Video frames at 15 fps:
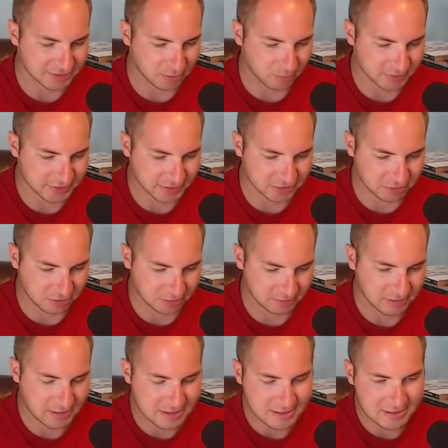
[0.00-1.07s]
So once I start
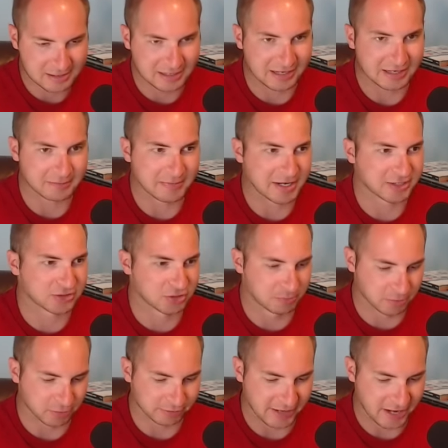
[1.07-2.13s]
getting my
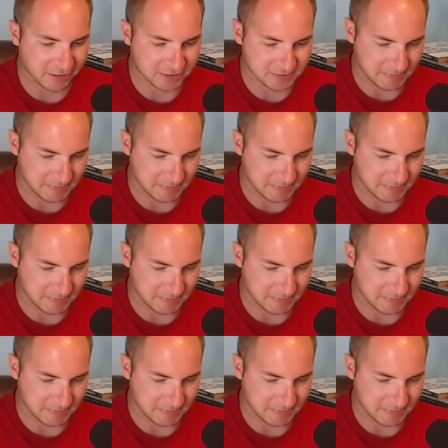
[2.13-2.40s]
super rares